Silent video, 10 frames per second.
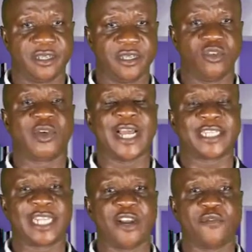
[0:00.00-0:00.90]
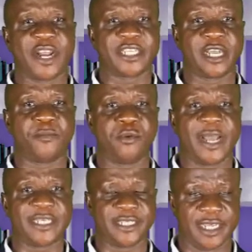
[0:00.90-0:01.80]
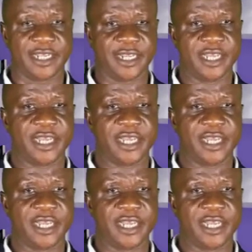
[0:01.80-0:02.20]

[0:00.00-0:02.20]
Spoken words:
You can start, for example, by saying,